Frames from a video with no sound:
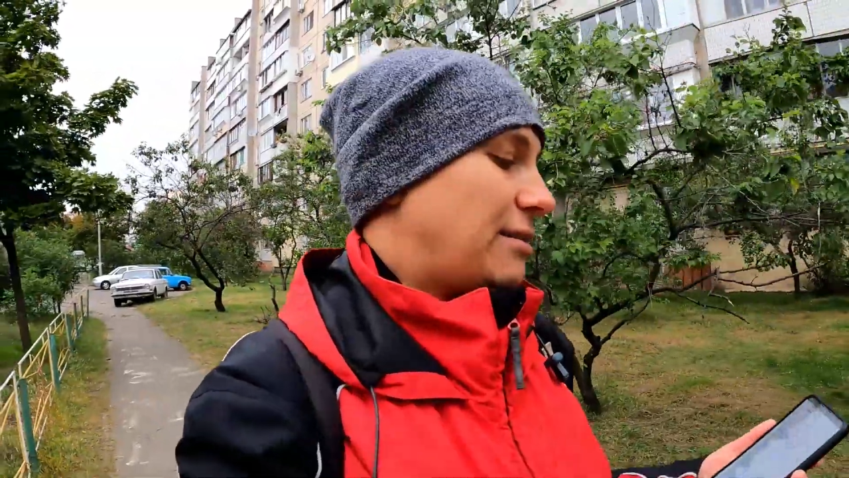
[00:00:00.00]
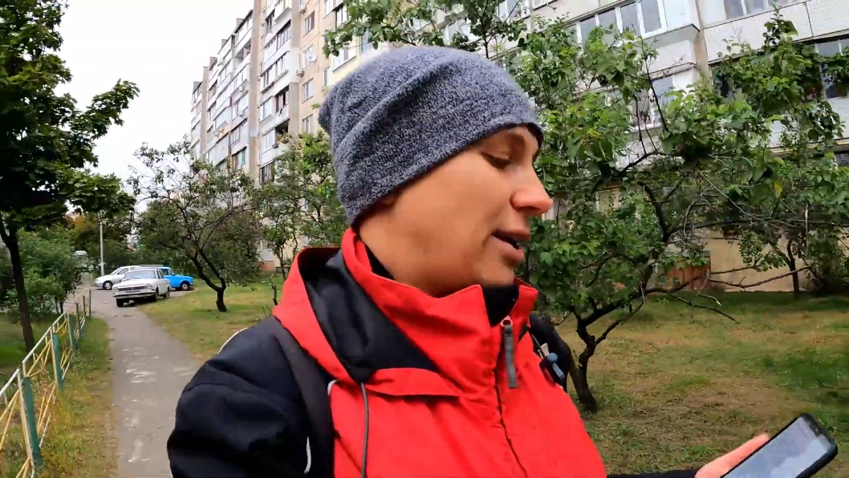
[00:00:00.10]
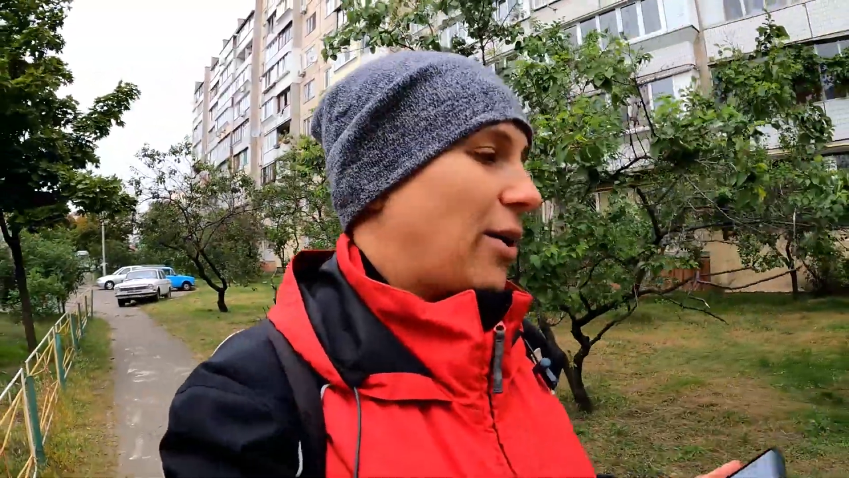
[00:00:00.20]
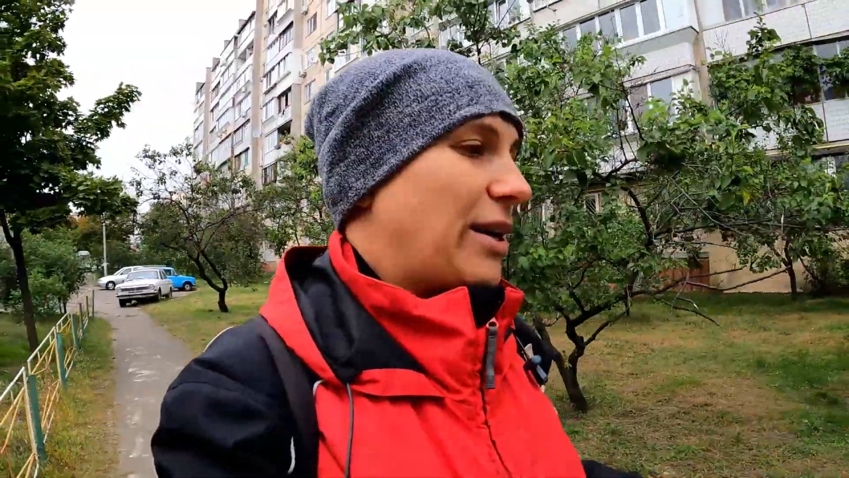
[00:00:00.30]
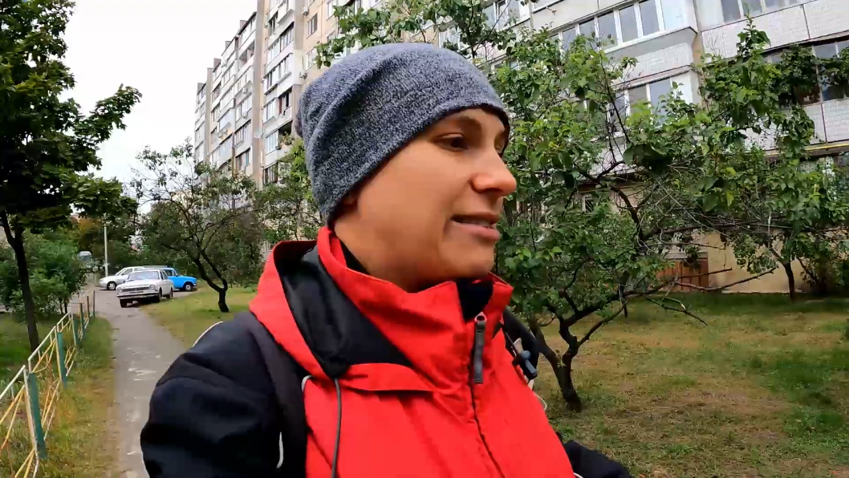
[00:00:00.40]

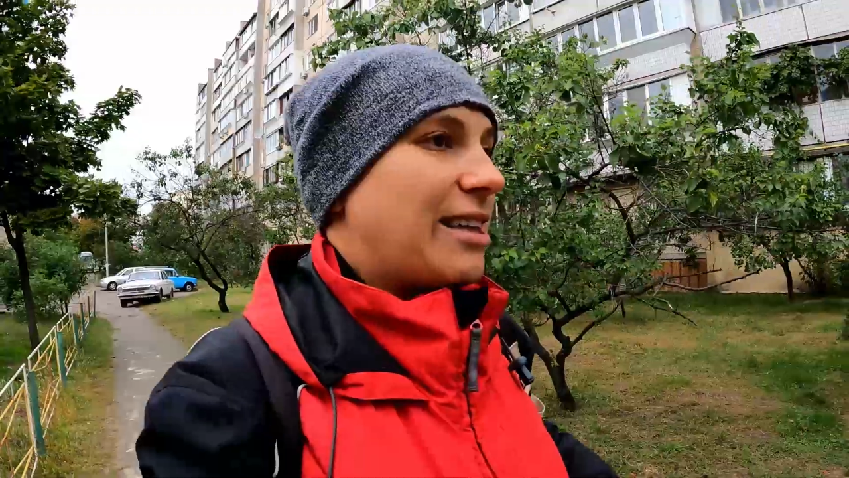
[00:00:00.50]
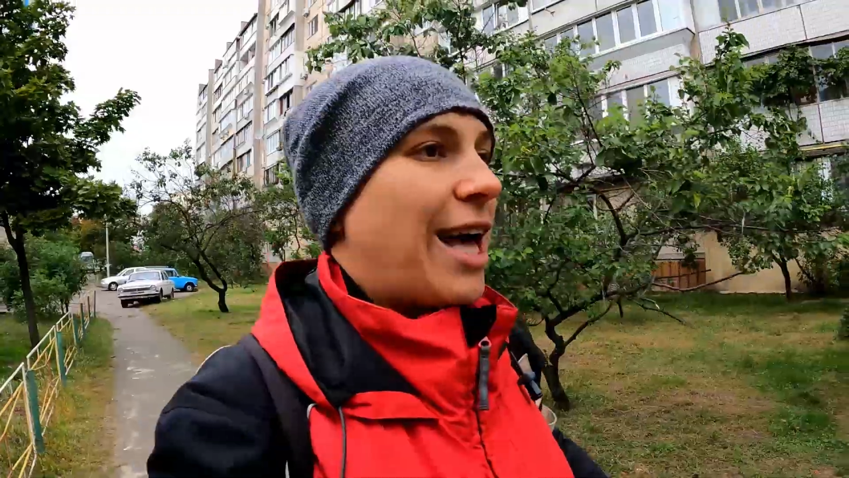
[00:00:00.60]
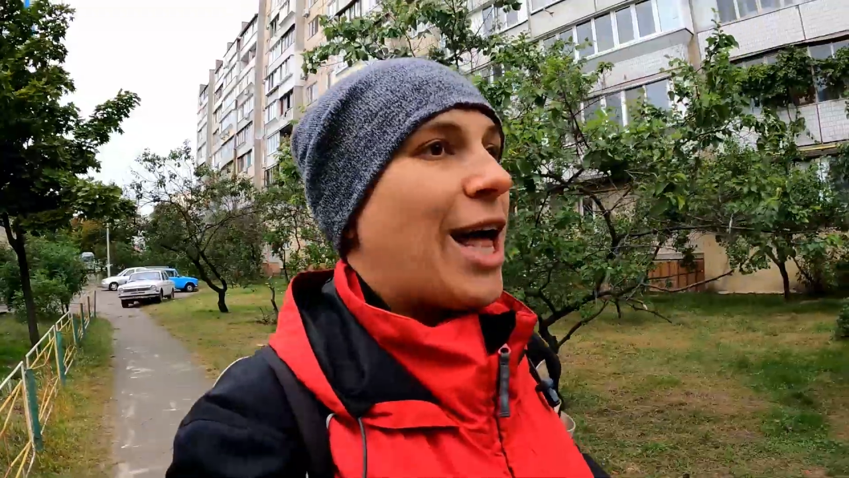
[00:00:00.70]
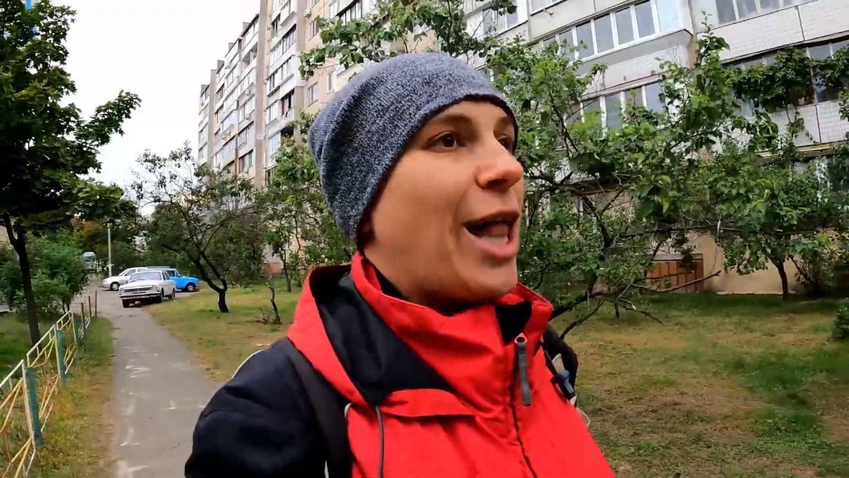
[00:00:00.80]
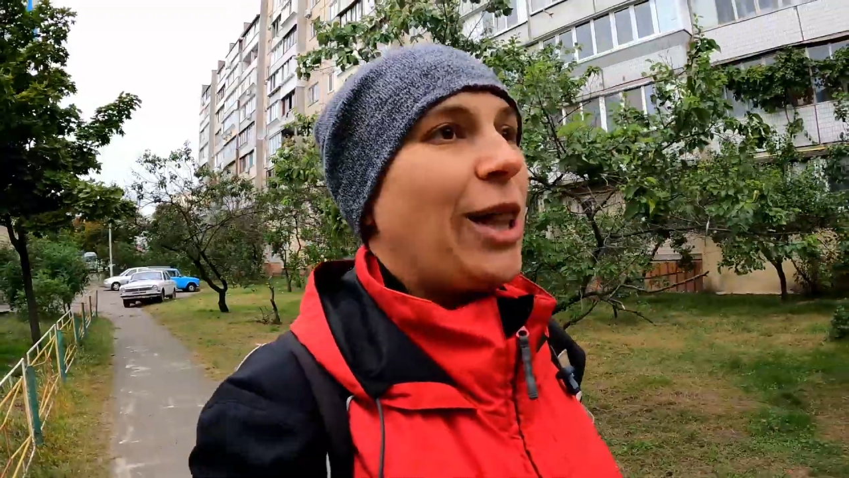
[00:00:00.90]
So it's
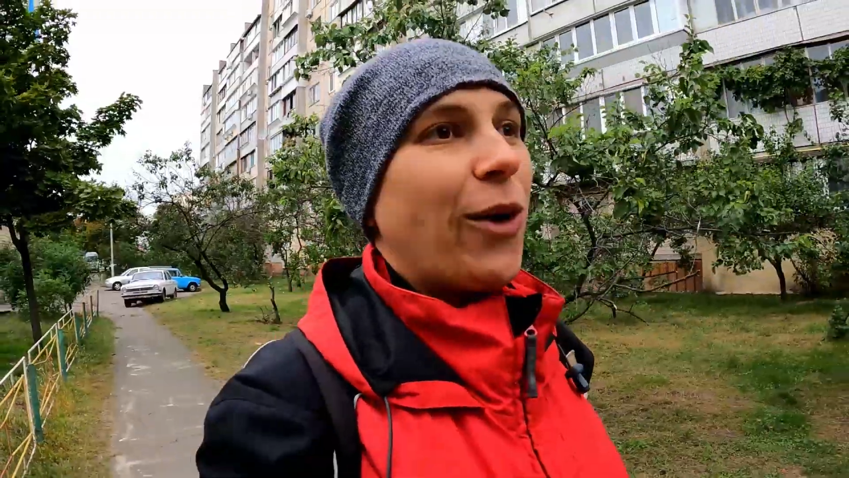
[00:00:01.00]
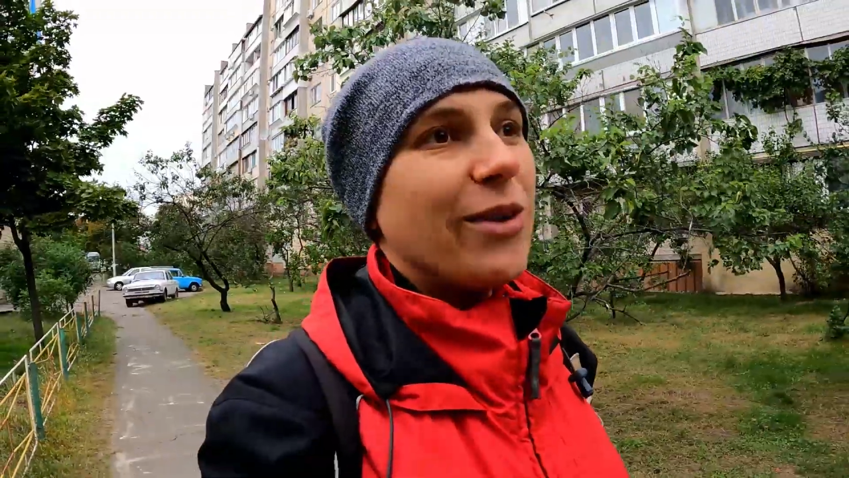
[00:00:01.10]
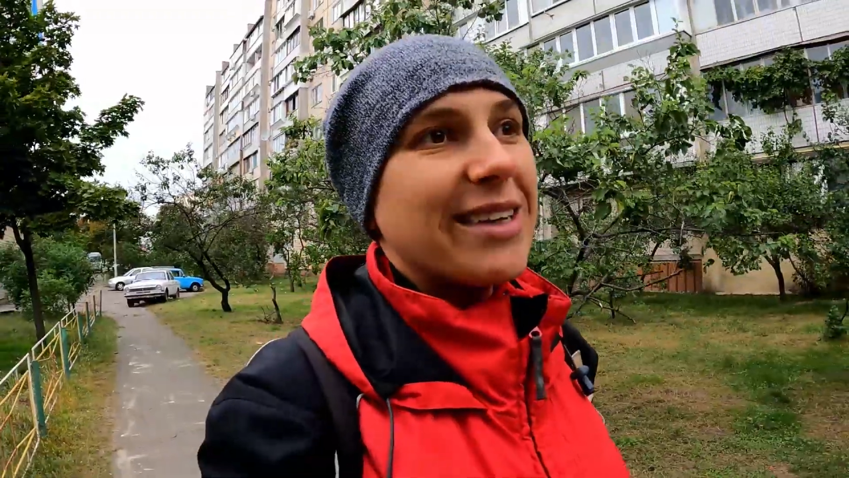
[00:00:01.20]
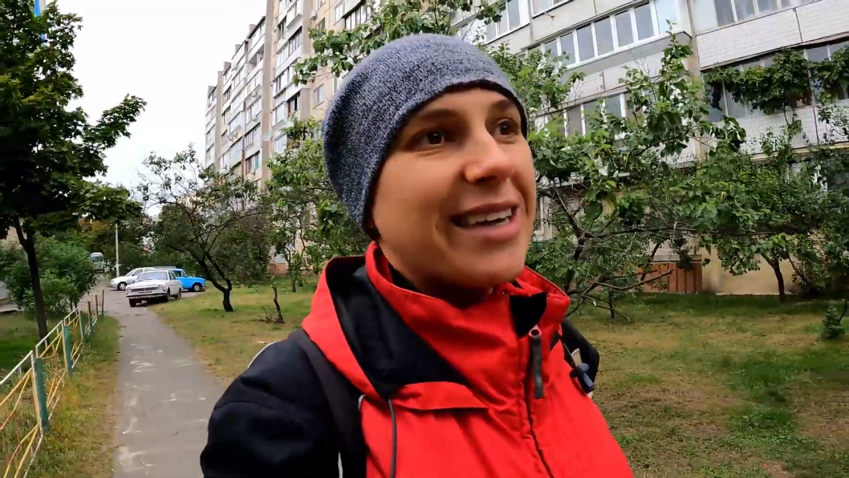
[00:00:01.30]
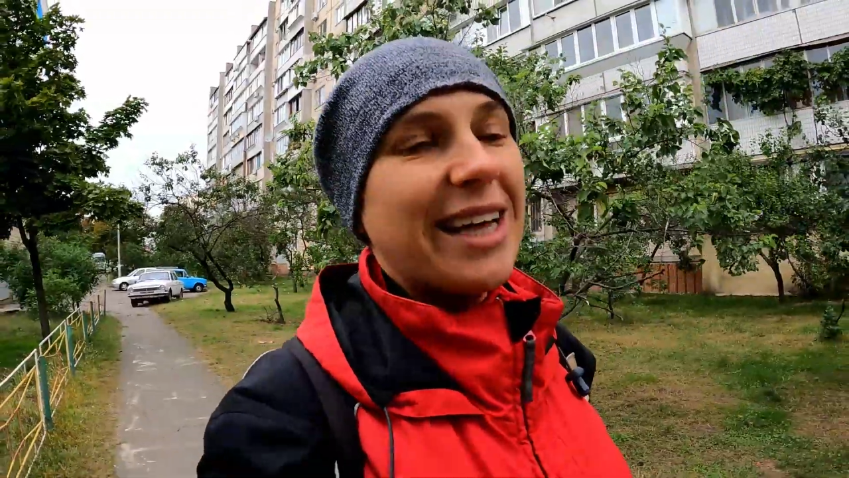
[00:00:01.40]
a
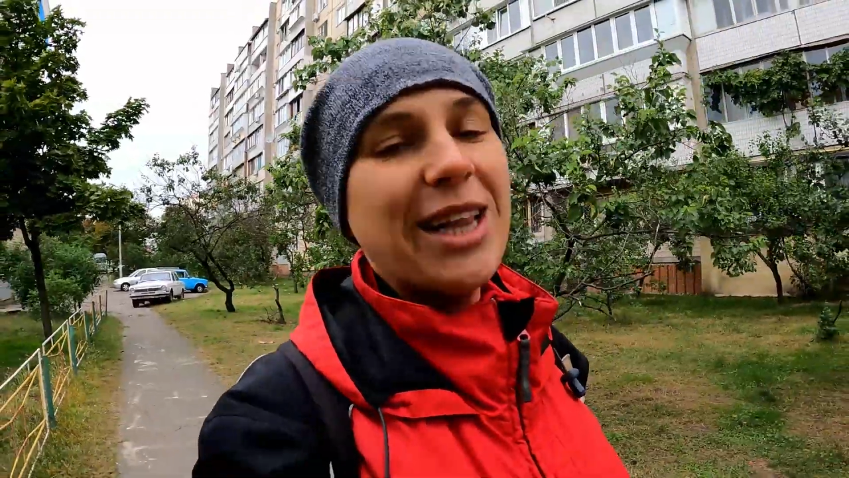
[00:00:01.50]
long